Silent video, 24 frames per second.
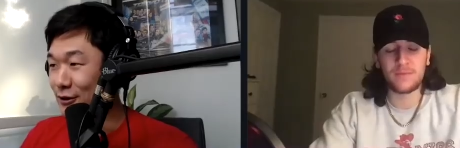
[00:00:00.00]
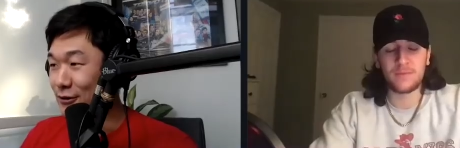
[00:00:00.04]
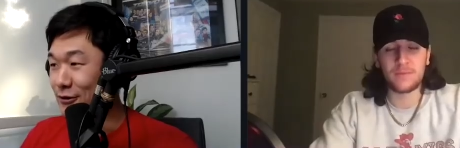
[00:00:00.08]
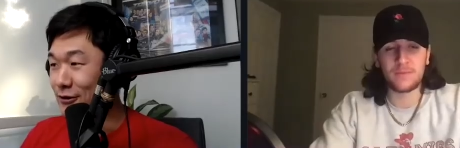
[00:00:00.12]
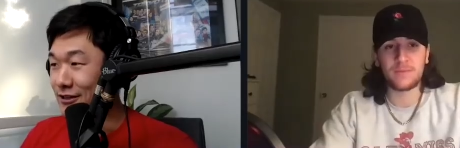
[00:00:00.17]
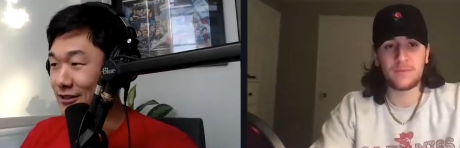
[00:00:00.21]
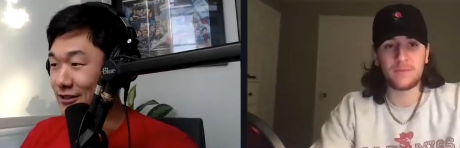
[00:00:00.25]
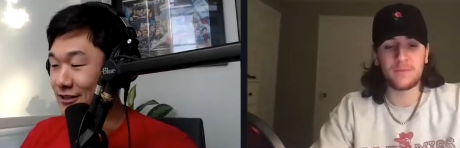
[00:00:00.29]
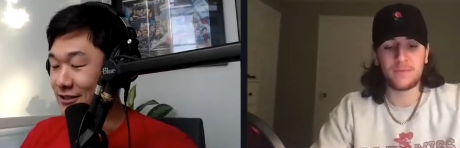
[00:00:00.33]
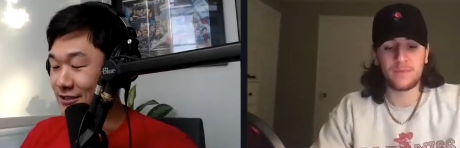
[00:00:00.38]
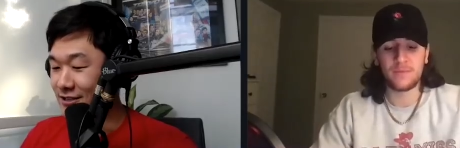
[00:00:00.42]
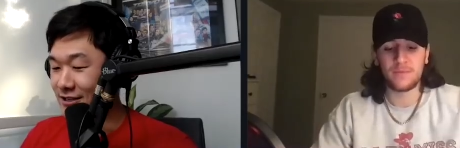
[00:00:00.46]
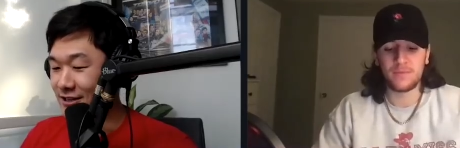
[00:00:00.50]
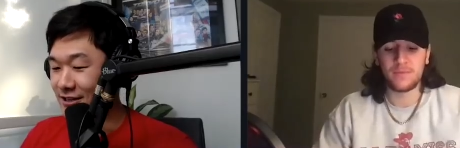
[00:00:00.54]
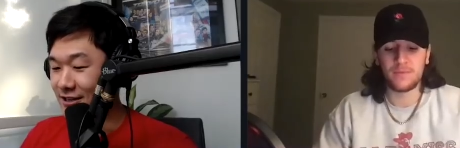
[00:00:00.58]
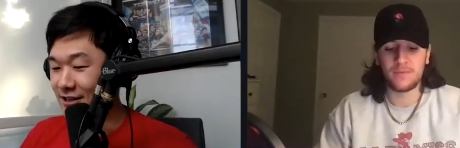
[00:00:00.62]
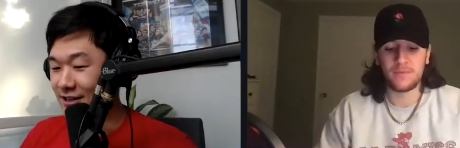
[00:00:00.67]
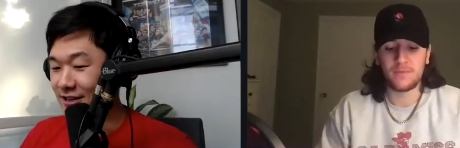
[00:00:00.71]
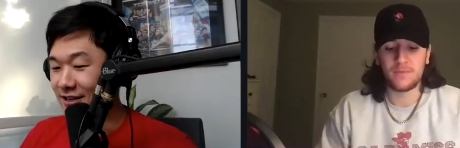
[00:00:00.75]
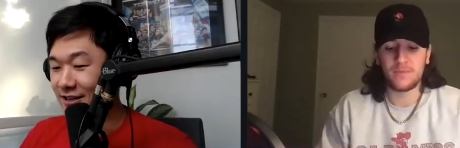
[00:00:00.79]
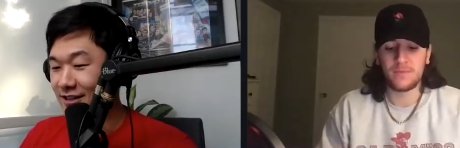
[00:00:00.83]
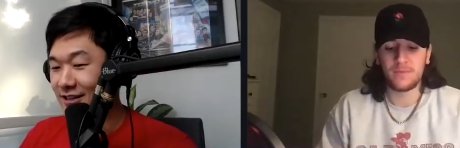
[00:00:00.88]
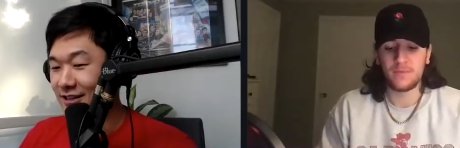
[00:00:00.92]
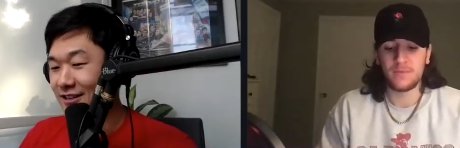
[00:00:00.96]
Speaker 1: is, uh,
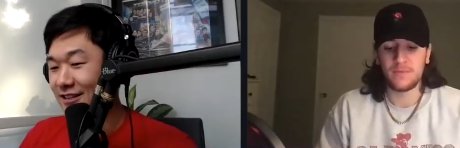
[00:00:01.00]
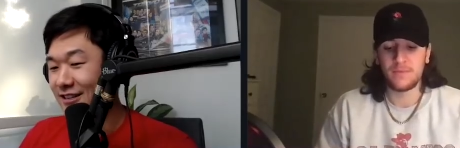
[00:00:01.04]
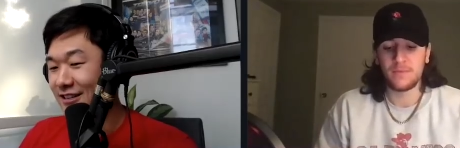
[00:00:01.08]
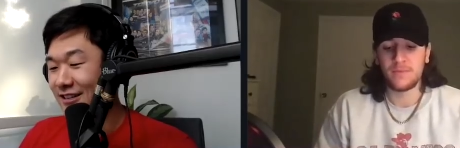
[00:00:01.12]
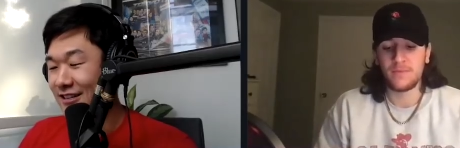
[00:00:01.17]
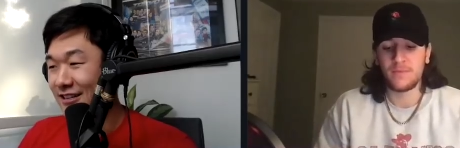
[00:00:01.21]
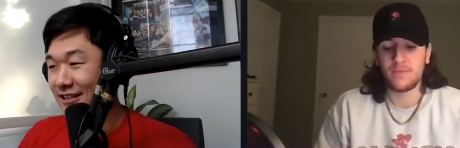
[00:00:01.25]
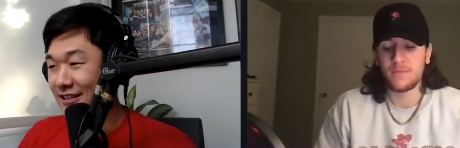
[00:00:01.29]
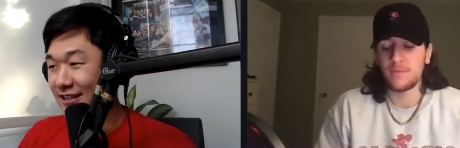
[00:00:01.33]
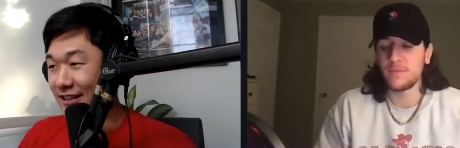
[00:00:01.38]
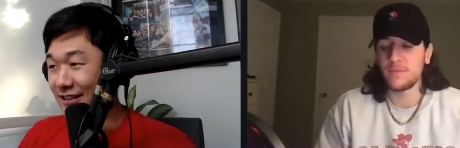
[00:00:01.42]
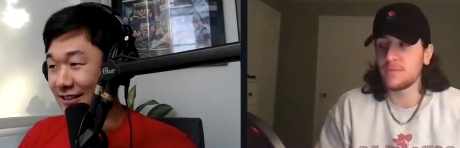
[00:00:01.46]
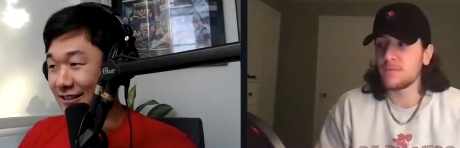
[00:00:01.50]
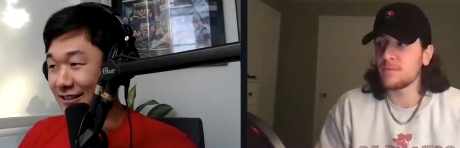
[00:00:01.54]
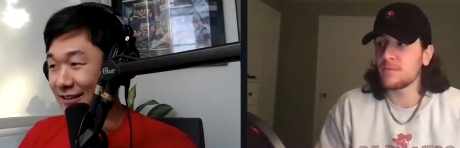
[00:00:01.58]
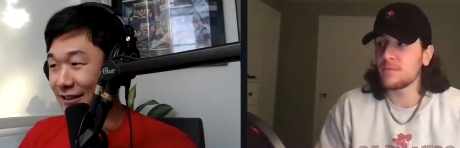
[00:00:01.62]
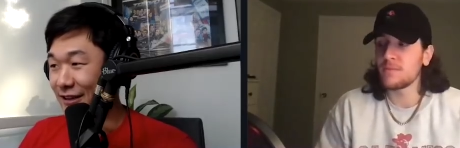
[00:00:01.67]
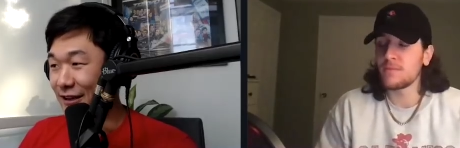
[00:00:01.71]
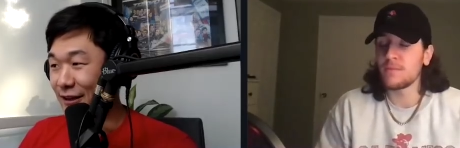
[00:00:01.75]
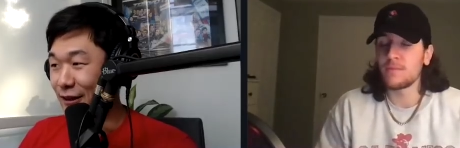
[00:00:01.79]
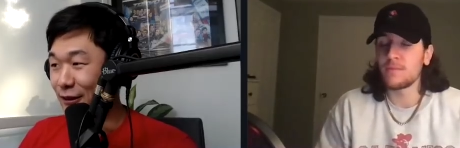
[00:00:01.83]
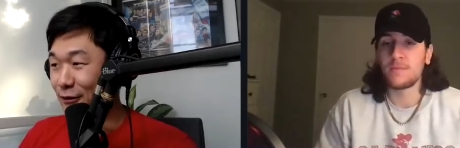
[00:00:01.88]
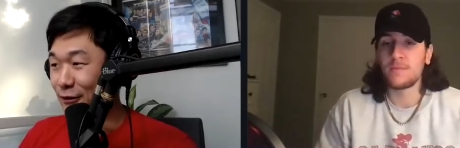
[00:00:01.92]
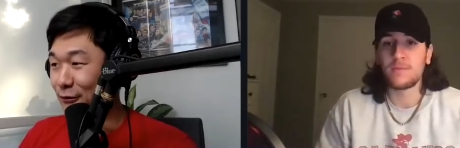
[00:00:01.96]
like, th-